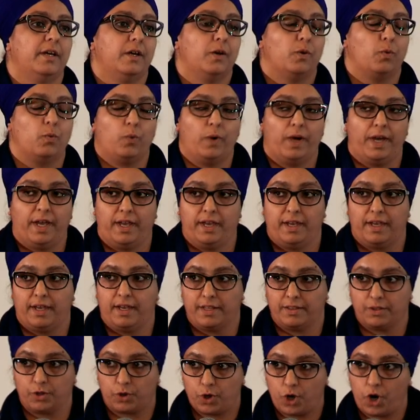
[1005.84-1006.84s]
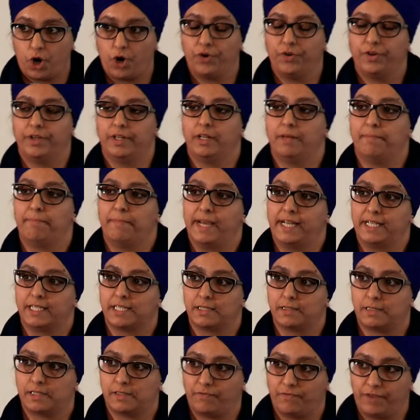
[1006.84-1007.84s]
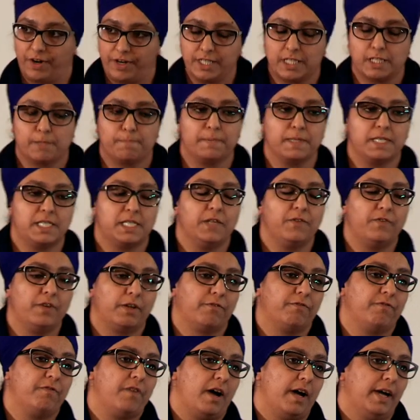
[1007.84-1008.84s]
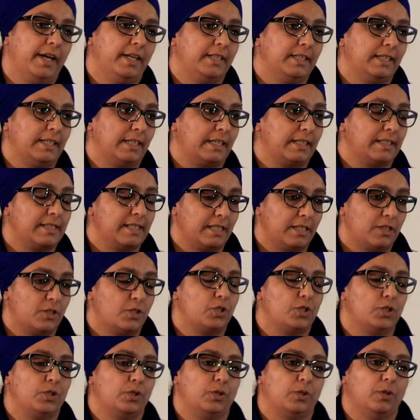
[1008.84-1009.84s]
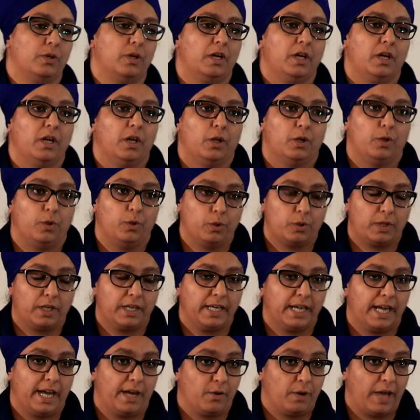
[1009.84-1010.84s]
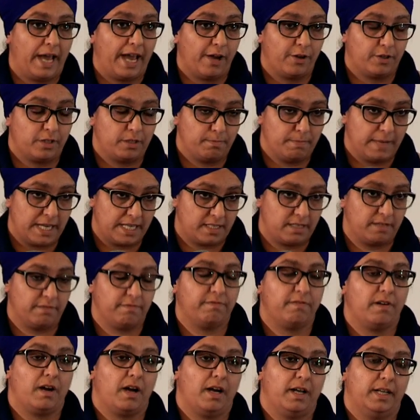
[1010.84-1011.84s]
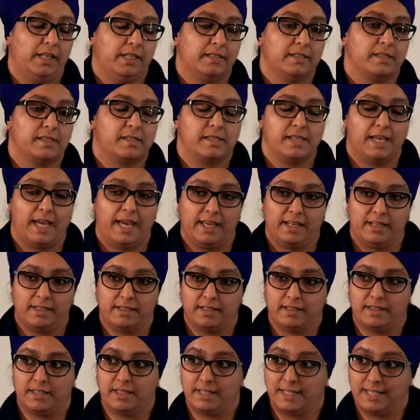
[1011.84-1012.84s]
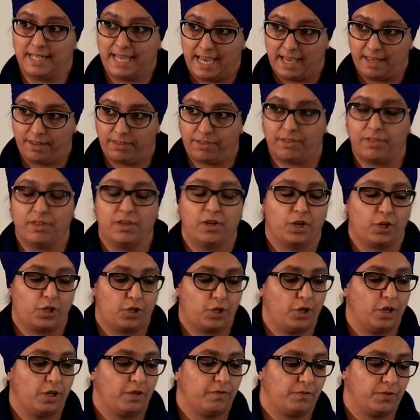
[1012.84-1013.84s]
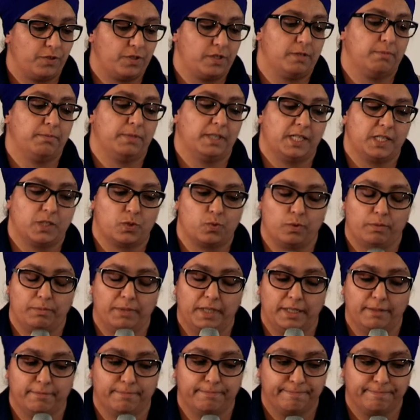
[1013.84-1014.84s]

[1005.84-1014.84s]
where the coroner made very specific findings into looking at how domestic violence and the death occurred for some of these women.